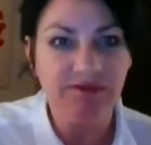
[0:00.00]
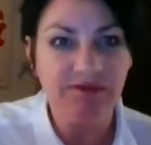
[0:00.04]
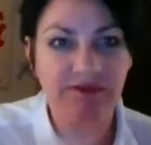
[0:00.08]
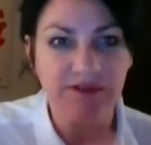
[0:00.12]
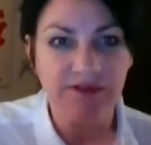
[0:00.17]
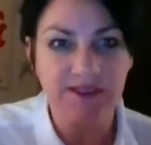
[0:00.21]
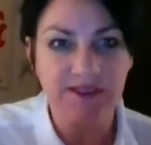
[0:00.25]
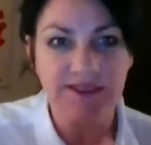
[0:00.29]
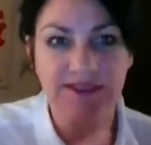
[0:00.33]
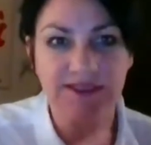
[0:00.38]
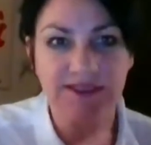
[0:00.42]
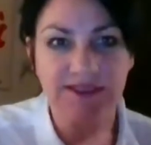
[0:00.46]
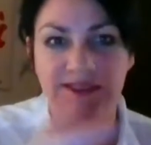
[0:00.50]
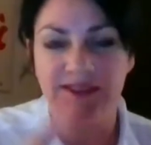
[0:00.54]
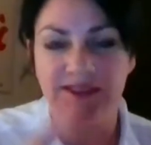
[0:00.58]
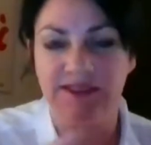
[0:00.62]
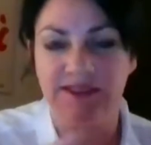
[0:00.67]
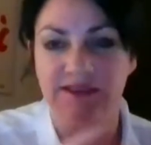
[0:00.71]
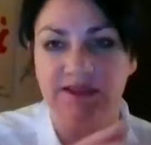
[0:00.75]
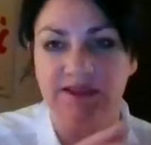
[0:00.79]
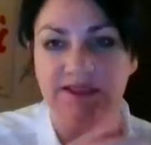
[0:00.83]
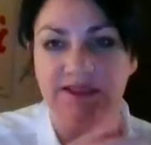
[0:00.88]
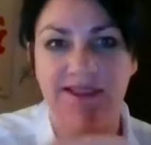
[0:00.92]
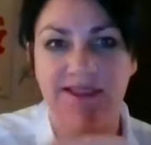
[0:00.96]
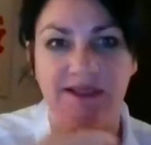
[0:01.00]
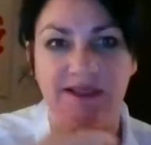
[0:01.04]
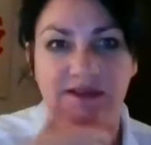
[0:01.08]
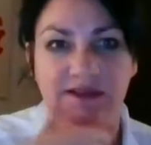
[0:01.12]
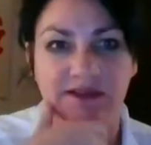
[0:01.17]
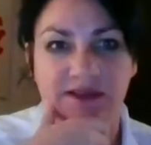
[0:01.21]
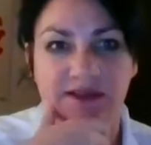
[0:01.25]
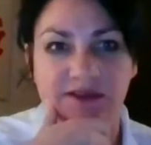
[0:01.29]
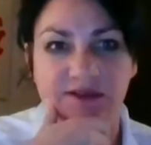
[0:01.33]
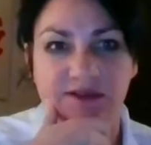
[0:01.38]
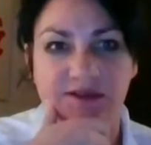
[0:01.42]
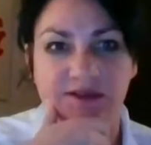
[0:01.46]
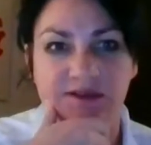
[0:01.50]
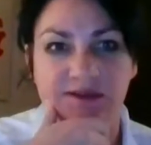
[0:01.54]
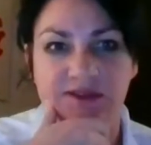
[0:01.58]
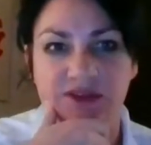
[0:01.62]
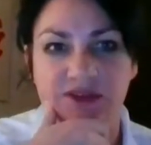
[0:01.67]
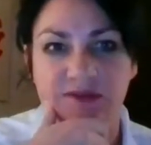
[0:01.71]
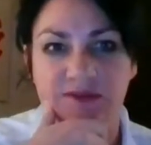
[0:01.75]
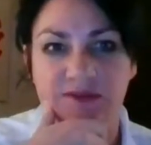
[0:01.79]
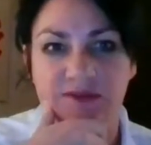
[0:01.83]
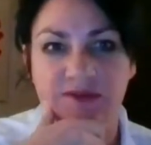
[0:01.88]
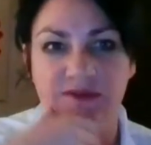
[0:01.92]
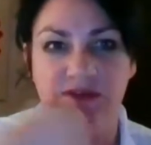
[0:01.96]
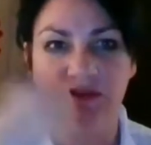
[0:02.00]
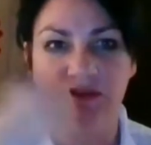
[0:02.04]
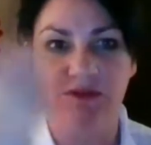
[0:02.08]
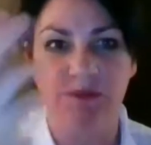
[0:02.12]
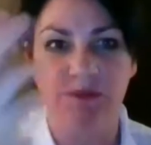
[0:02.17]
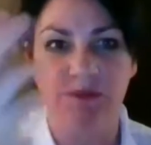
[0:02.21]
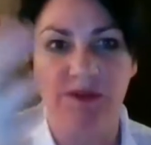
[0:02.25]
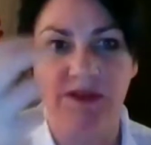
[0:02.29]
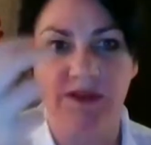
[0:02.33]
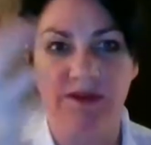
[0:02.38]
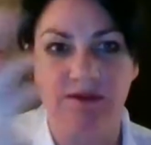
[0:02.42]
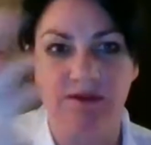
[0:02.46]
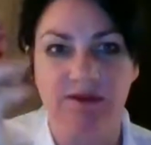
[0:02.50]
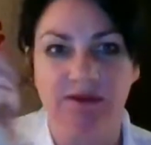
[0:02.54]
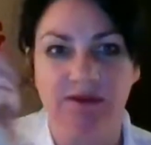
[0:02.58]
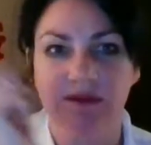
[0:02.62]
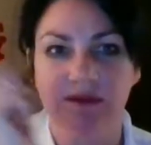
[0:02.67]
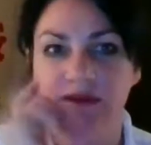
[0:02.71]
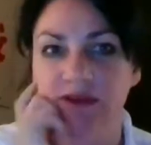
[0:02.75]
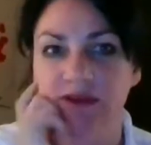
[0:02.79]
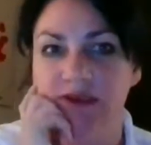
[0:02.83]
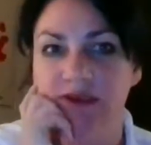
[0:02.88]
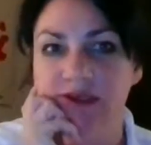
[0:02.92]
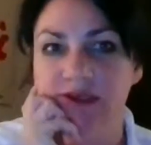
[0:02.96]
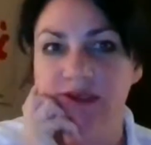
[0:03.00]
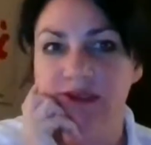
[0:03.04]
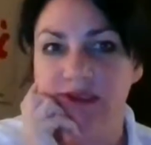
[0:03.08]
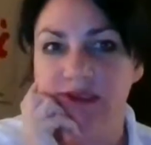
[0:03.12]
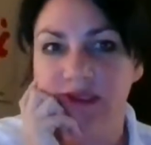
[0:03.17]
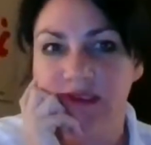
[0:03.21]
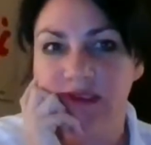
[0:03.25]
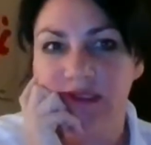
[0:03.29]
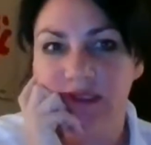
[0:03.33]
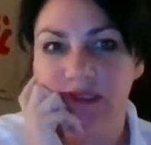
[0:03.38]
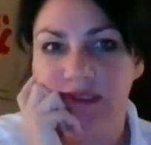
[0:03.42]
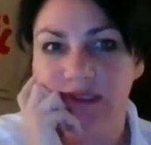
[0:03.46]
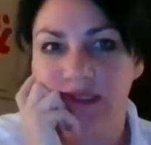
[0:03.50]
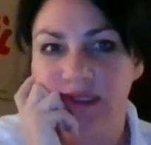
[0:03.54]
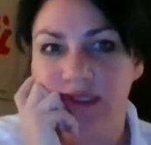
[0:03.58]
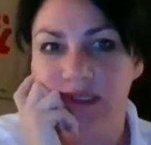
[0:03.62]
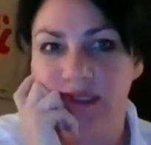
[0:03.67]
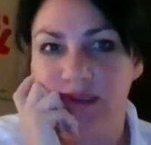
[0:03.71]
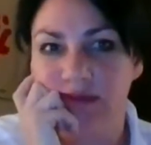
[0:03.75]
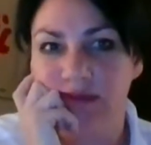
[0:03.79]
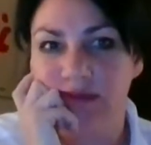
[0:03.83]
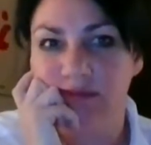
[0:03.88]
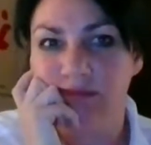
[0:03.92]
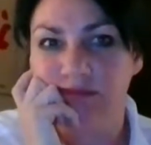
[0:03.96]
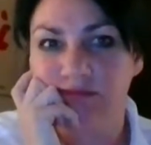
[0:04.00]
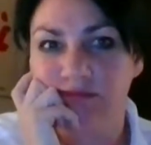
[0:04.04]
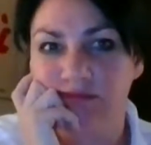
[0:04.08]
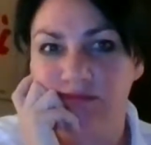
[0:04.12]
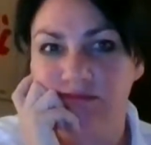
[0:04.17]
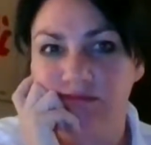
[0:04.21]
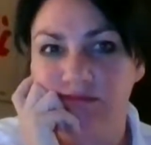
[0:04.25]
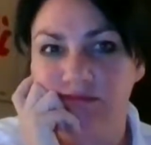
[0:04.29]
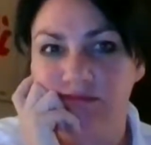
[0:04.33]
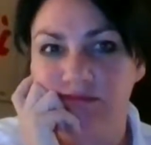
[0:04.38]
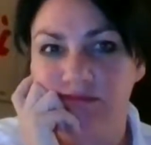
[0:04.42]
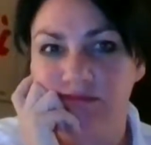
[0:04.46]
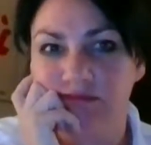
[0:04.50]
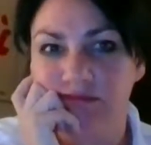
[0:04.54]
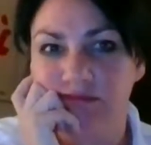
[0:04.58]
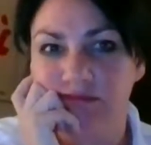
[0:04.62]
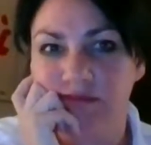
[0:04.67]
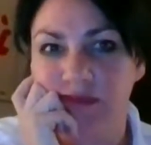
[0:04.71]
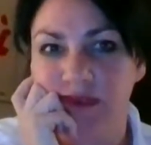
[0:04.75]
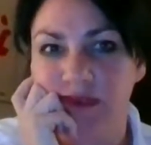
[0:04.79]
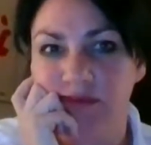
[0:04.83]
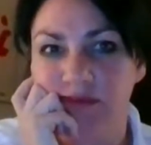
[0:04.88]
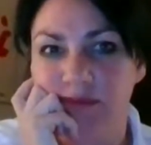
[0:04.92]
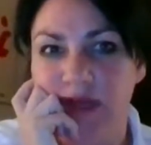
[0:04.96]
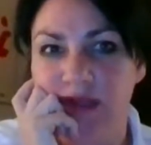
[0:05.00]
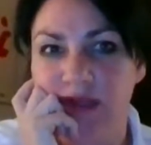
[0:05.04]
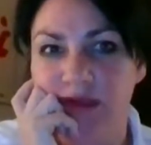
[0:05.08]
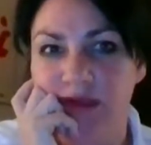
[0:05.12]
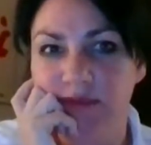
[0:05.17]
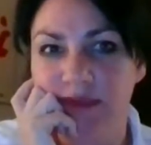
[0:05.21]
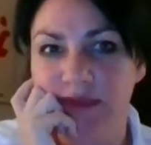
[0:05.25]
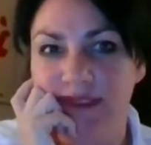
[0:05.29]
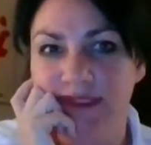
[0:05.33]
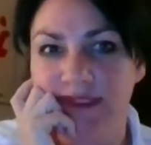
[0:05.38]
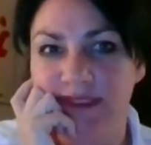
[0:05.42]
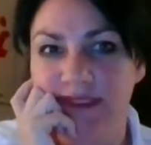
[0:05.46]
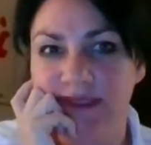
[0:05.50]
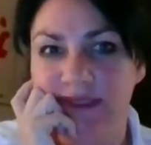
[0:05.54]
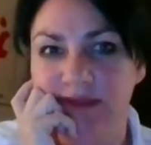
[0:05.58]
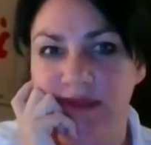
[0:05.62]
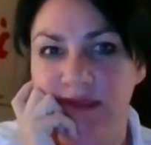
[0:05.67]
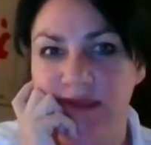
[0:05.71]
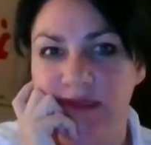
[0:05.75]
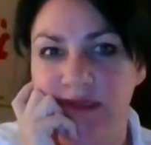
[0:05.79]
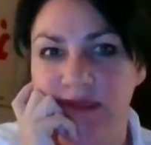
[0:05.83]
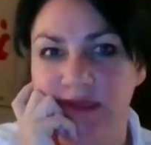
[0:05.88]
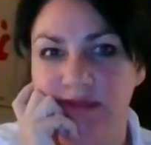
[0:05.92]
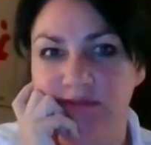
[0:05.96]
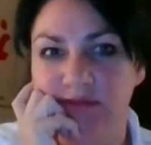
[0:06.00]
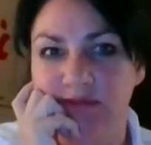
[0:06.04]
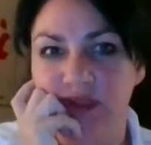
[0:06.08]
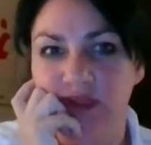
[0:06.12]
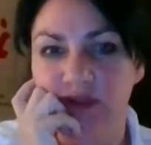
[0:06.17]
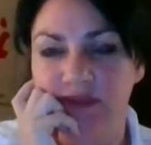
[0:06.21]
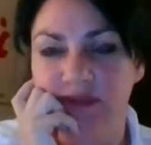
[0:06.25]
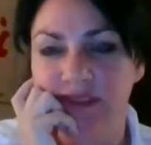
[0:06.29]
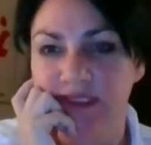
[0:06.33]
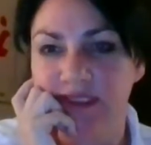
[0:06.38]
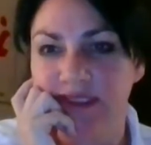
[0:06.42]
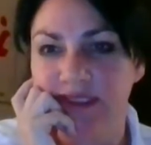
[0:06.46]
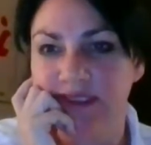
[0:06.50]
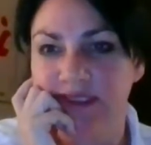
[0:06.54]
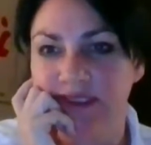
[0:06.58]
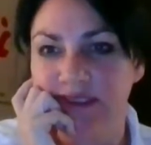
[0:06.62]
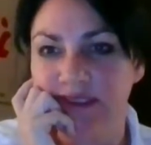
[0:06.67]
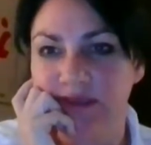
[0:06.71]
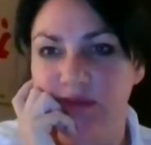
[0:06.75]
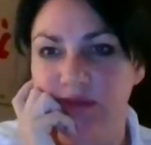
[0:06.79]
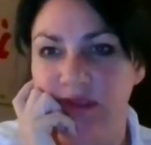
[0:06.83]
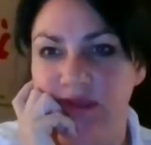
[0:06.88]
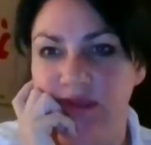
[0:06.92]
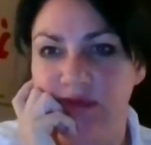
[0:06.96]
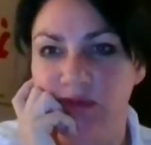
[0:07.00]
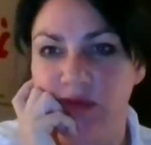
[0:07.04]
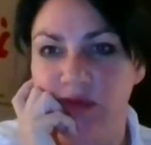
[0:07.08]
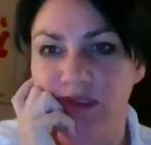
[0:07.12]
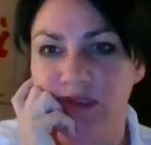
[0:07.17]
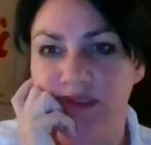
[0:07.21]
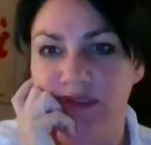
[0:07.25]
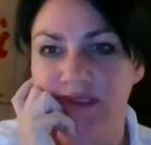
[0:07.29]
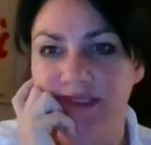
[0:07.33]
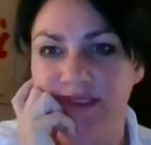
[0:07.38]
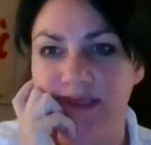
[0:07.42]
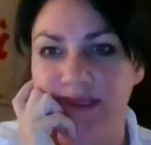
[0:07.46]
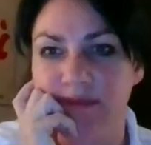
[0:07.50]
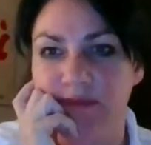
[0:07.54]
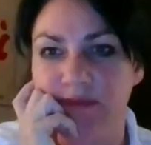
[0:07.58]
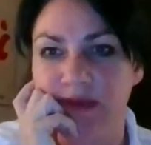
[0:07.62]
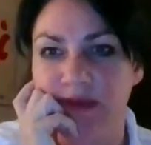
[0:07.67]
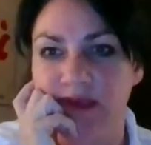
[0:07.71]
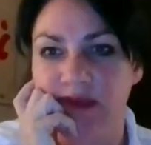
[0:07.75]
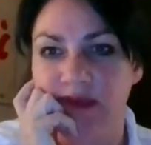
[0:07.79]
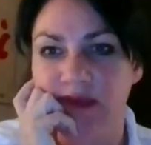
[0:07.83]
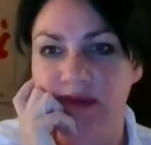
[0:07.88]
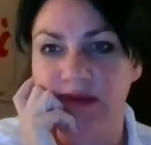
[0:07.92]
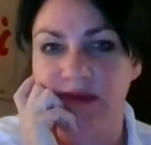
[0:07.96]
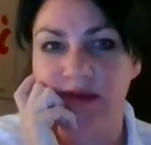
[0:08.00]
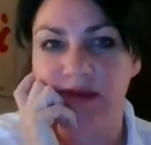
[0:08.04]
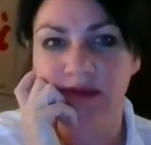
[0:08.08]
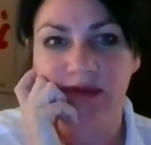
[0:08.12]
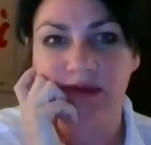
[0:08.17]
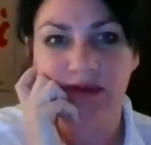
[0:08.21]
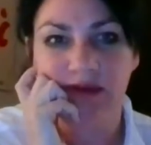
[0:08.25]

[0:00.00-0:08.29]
For instance, in the set, you know, in terms of the European Parliament context as well, what does that mean